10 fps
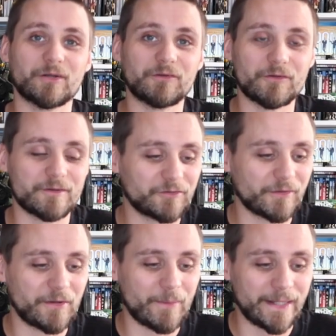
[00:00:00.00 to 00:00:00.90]
on and do this
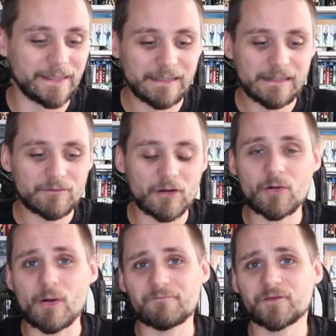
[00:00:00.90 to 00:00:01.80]
straight away. Got
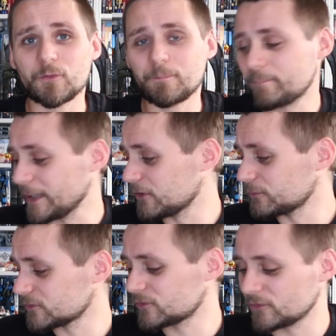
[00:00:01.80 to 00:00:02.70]
quite a few
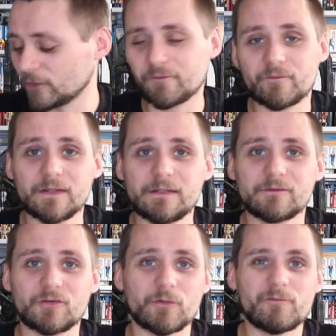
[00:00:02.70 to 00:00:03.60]
pickups and stuff
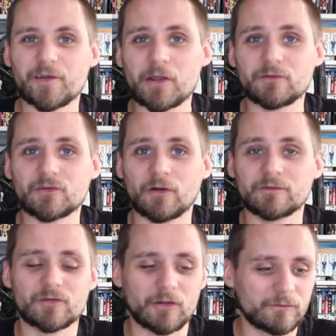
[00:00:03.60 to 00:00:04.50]
to do videos
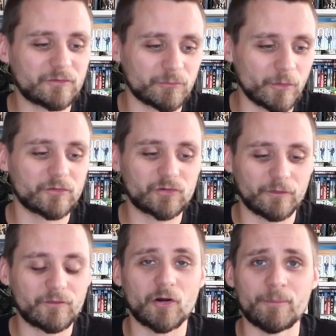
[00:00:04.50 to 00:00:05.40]
on, so there's some other
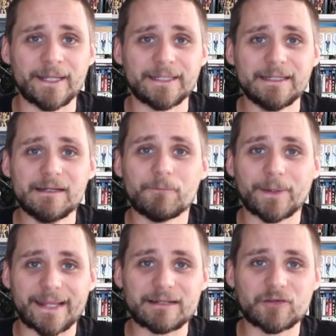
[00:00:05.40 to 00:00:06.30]
stuff coming
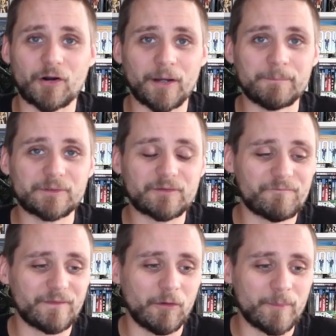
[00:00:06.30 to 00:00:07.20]
when I get time to
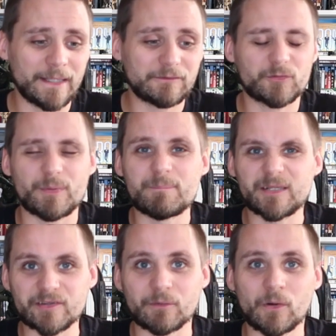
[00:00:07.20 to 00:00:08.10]
film it. Just a bit
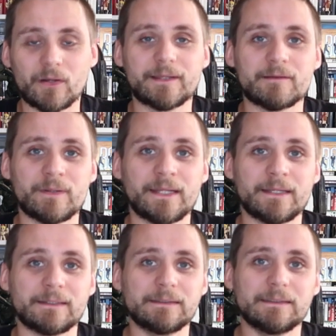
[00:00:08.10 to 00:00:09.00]
busy at work at the
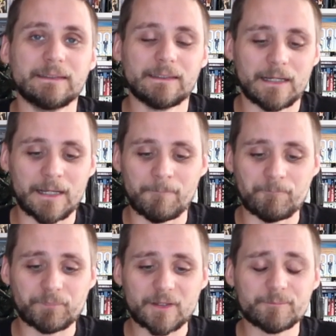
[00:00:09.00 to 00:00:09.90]
minute.
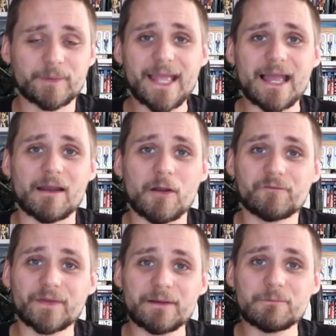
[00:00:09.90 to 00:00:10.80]
But yeah,
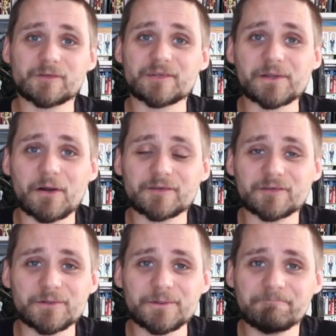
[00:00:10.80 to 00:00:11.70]
hopefully we'll see you guys
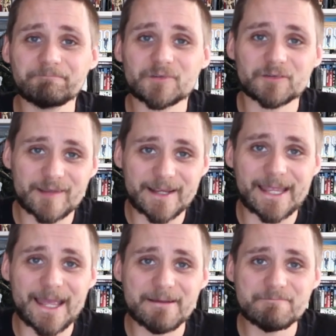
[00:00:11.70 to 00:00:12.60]
soon. So take
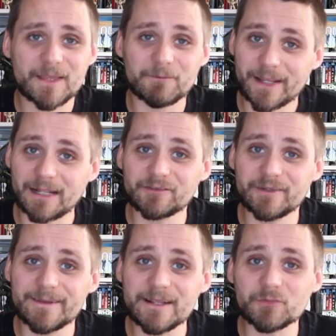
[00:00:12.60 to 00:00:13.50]
care, and we'll catch
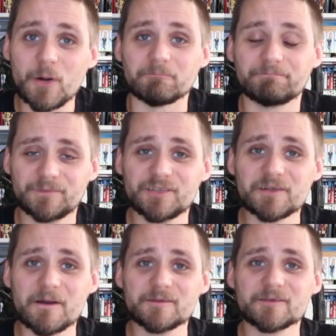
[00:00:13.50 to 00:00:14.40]
you in the next one. Cheers,
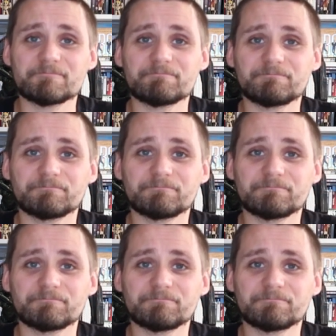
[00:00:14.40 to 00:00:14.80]
guys.